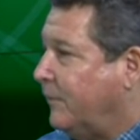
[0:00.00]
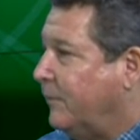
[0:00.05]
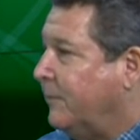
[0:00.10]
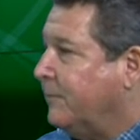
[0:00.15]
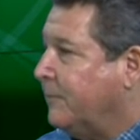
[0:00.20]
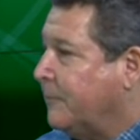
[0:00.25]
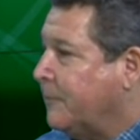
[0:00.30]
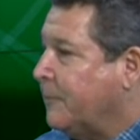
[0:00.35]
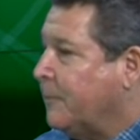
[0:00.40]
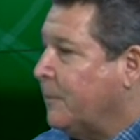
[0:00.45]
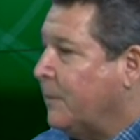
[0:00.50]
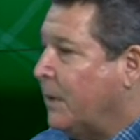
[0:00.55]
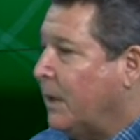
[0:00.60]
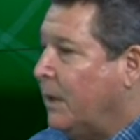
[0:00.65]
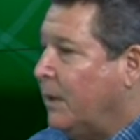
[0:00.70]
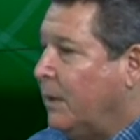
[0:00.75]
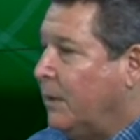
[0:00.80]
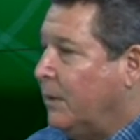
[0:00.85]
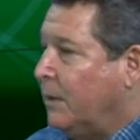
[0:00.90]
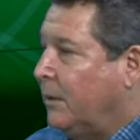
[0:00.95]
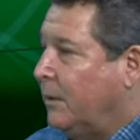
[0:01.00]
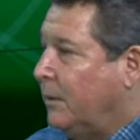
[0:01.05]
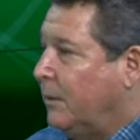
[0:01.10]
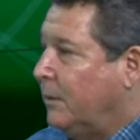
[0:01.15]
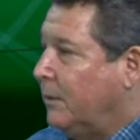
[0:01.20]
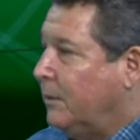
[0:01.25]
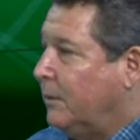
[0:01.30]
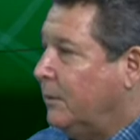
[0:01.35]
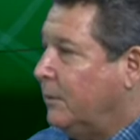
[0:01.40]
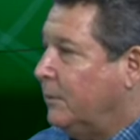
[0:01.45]

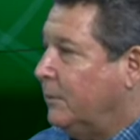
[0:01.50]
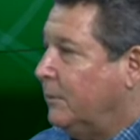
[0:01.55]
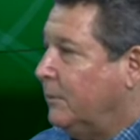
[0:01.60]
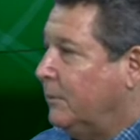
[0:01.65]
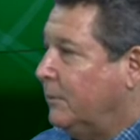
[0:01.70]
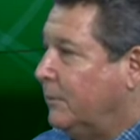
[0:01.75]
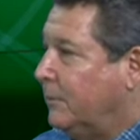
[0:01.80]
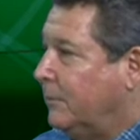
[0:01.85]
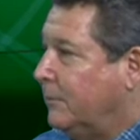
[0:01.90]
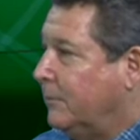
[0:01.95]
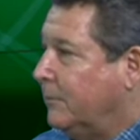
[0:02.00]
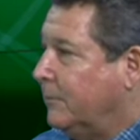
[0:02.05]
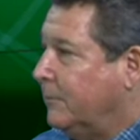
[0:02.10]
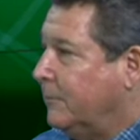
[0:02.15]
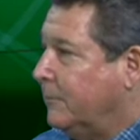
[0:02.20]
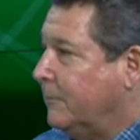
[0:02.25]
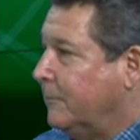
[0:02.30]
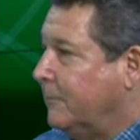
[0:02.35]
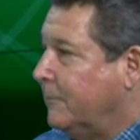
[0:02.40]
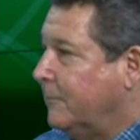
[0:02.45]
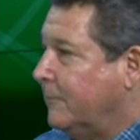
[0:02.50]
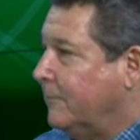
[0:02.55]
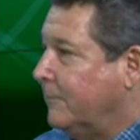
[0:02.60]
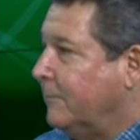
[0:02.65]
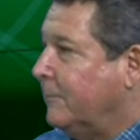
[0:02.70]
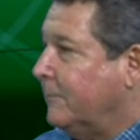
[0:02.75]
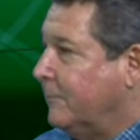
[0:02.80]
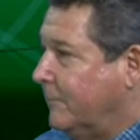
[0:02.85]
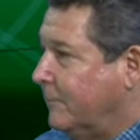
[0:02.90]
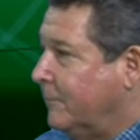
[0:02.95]

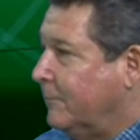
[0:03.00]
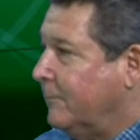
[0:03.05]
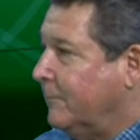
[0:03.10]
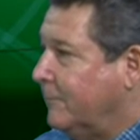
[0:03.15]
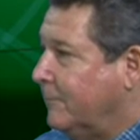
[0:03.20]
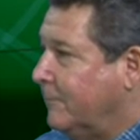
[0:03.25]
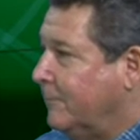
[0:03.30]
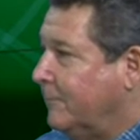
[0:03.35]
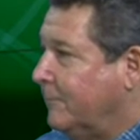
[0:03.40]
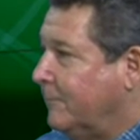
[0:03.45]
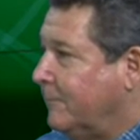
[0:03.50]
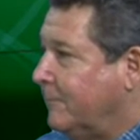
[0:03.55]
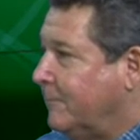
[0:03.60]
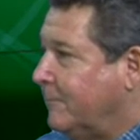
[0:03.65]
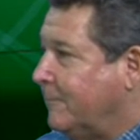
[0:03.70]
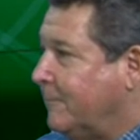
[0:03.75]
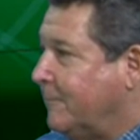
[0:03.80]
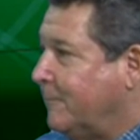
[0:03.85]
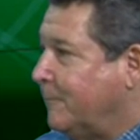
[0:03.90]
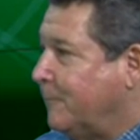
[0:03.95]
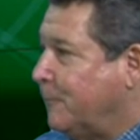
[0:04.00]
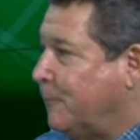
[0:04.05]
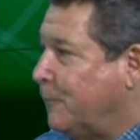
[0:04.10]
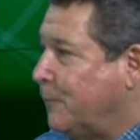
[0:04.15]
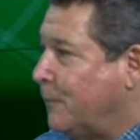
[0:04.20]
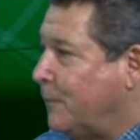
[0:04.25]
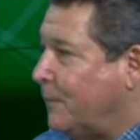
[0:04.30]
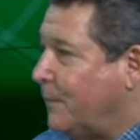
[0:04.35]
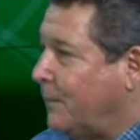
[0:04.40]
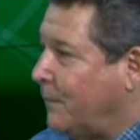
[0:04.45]

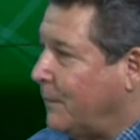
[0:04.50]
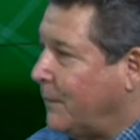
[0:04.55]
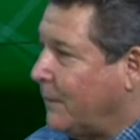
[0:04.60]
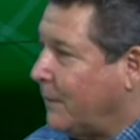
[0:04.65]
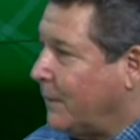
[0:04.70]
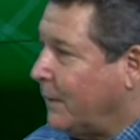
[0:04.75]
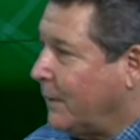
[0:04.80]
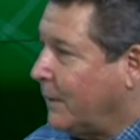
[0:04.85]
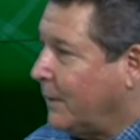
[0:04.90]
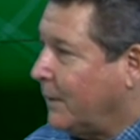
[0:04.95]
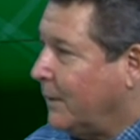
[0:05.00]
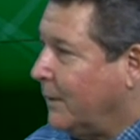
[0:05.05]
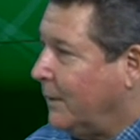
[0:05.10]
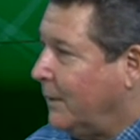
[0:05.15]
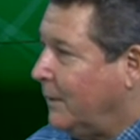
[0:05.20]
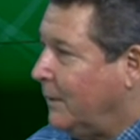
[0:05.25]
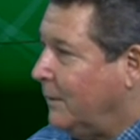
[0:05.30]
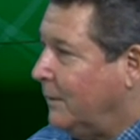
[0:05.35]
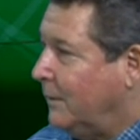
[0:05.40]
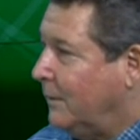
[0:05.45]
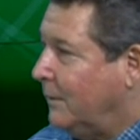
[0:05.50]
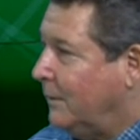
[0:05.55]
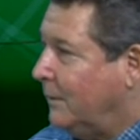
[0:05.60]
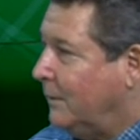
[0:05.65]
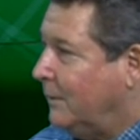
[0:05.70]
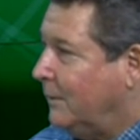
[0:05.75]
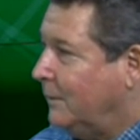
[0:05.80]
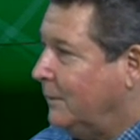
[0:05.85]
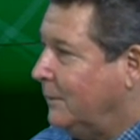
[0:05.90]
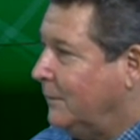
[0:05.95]

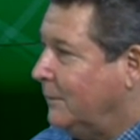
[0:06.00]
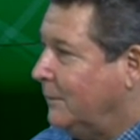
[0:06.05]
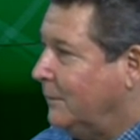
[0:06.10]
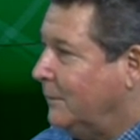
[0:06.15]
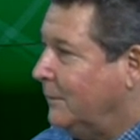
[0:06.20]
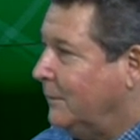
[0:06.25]
[no speech]